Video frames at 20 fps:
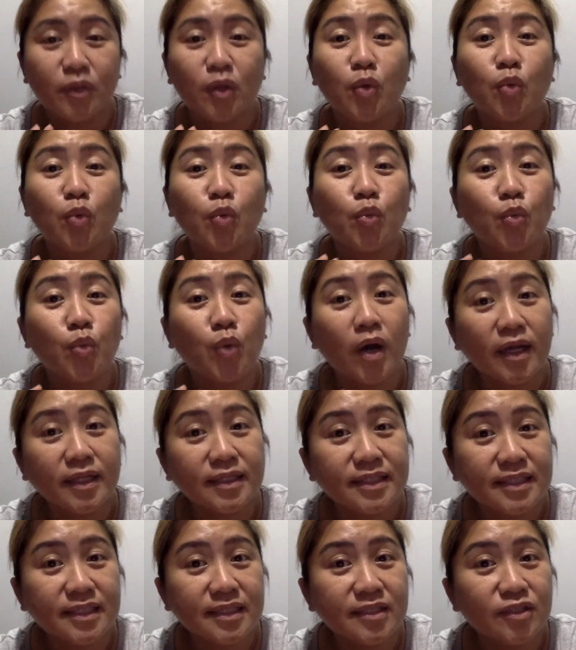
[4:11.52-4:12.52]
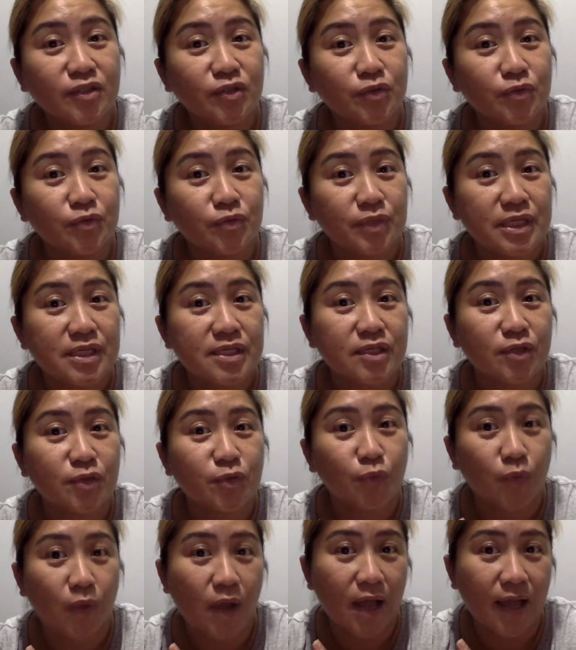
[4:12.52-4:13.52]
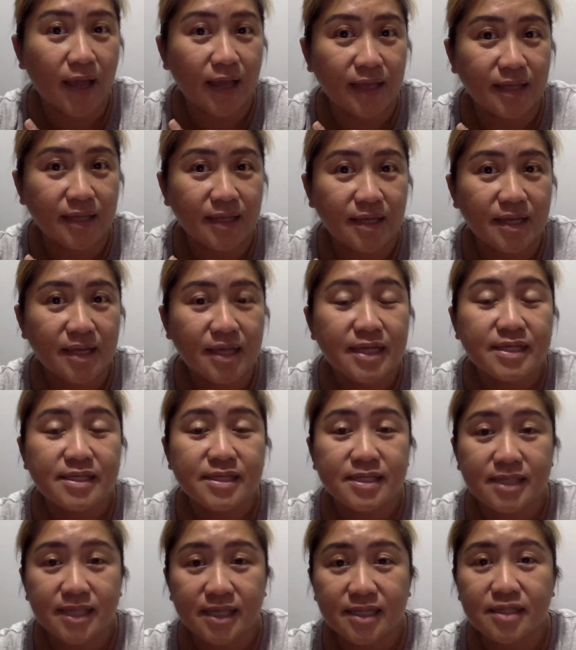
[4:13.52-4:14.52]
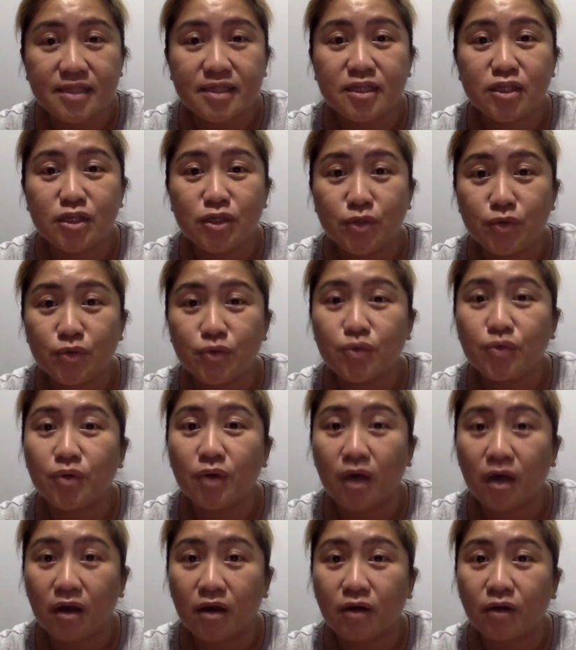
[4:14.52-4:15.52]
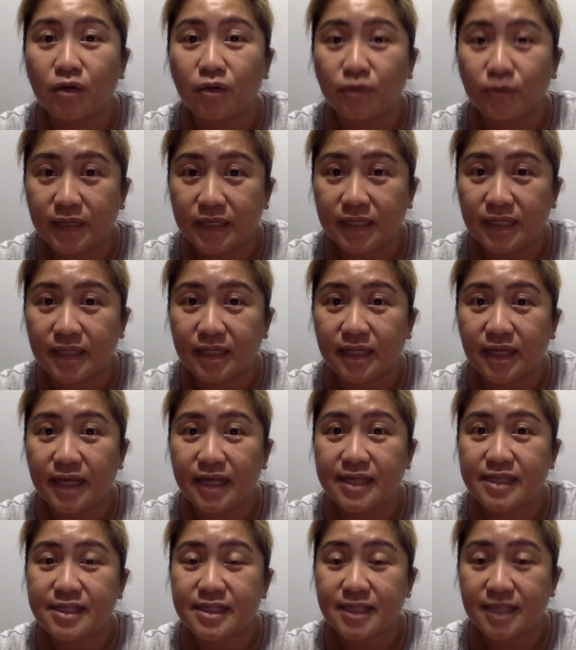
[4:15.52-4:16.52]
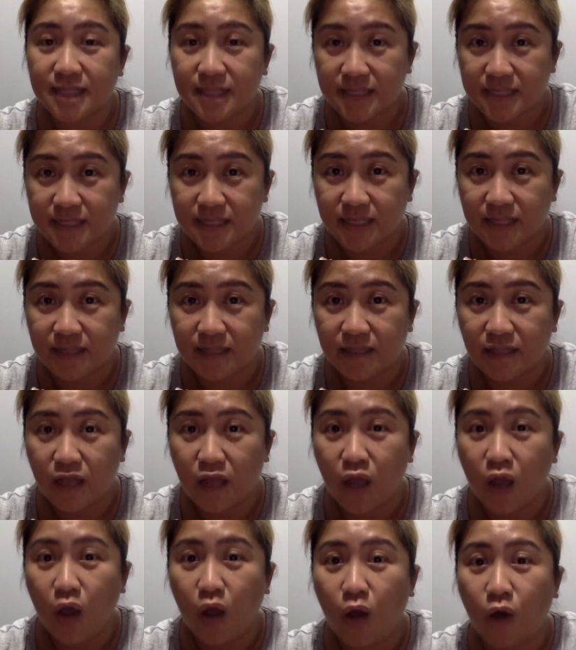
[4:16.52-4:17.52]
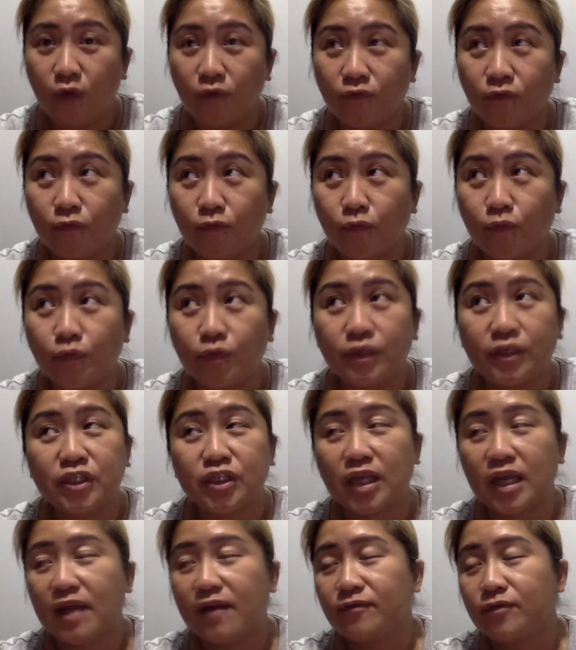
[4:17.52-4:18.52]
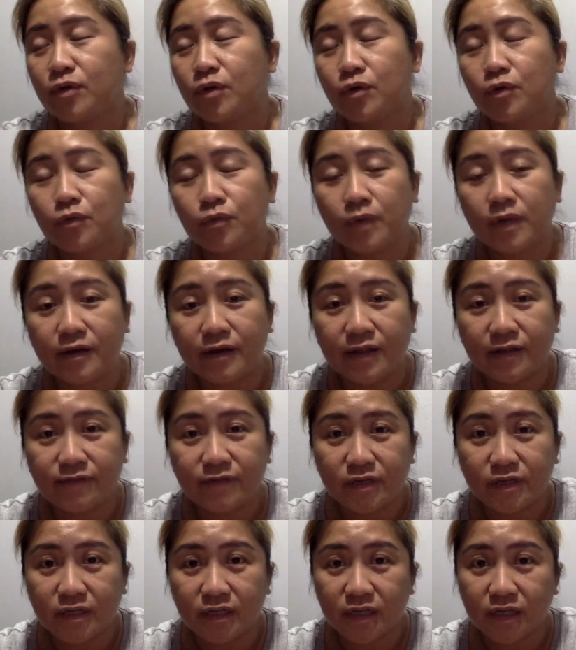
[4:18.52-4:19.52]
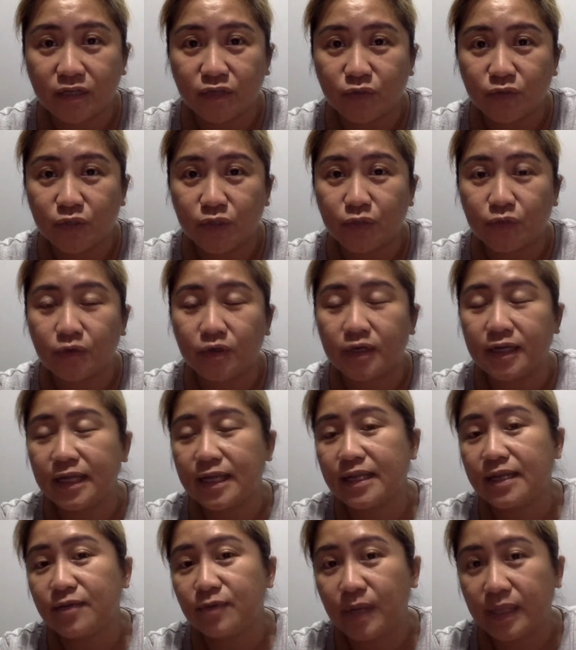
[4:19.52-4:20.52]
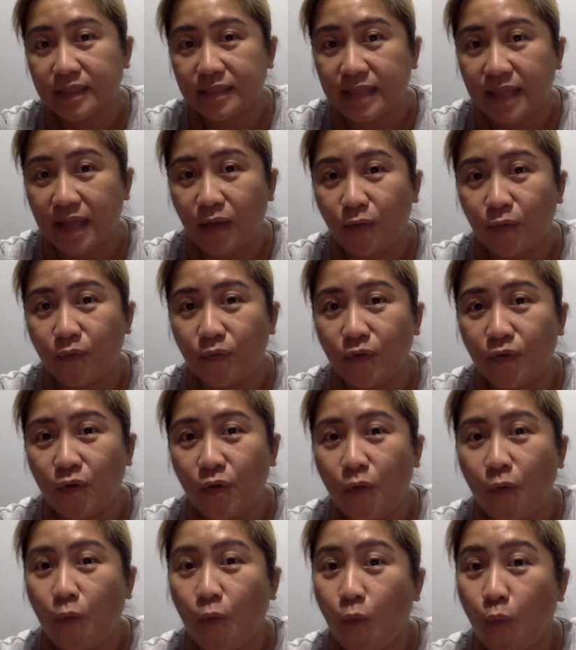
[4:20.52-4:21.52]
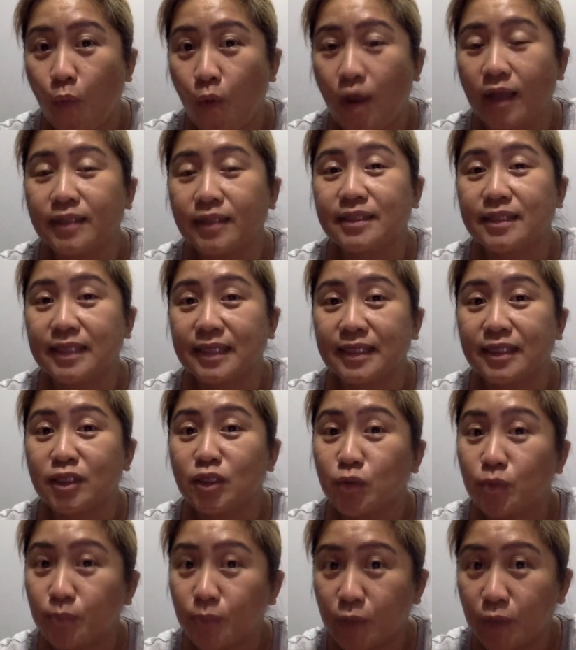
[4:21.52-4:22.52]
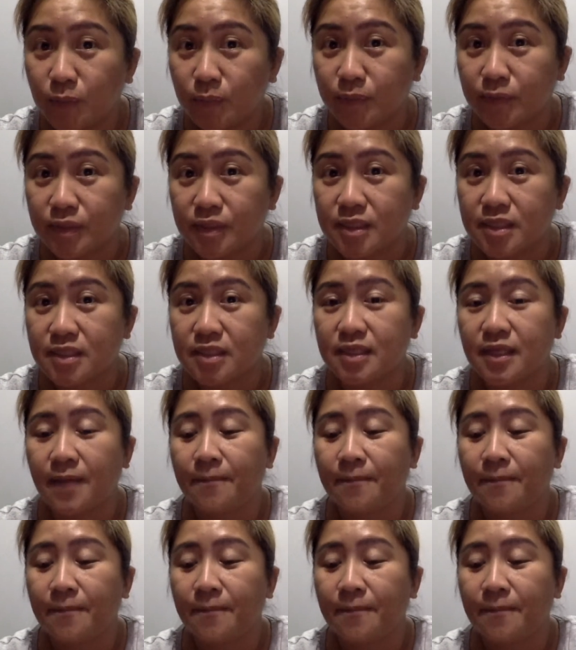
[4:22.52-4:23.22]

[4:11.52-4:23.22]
What is your reason why, since you are already a citizen of whichever or wherever the country you are in right now? What is your purpose?